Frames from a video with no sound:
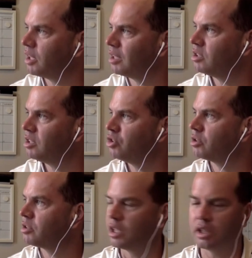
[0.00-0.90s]
That's
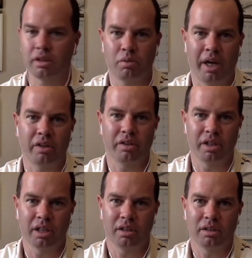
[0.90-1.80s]
interesting, rather
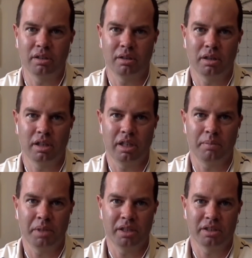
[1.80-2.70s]
than it
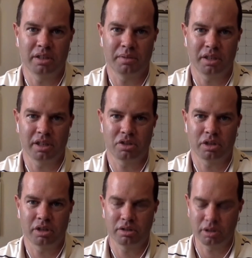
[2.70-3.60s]
being something that
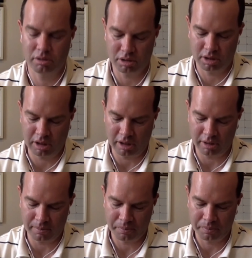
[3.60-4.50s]
triggers you.
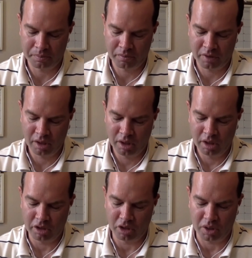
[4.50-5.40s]

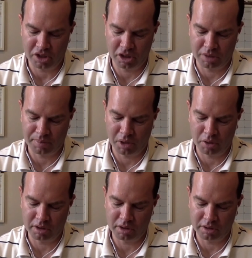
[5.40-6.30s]
The question is
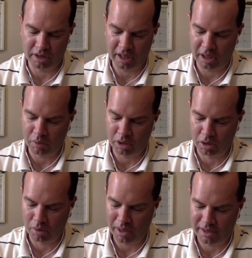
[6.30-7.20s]
posed is, hey, I want to
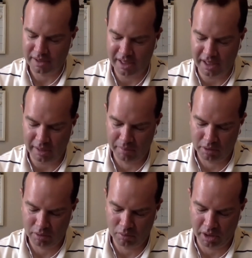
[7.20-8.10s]
grow my team,
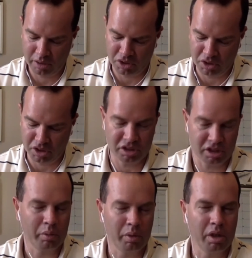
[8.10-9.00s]
right? Which each and
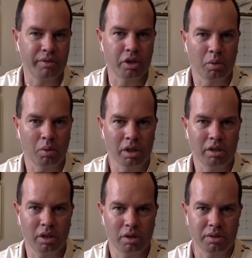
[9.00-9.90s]
every one of you are going to want to
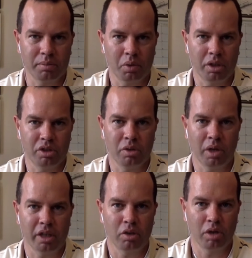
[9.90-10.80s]
know at some point. Do
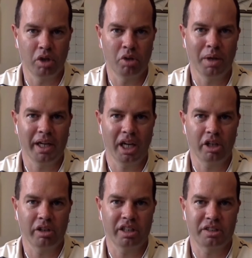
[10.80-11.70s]
I grow by
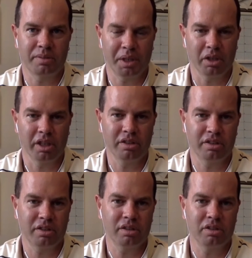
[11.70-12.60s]
hiring
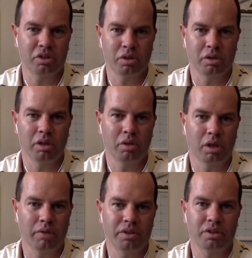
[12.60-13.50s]
experienced junior loan
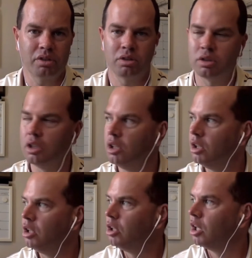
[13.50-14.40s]
officers
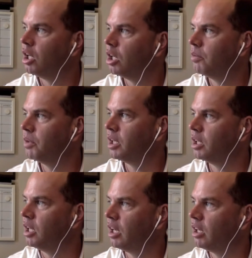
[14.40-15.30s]
and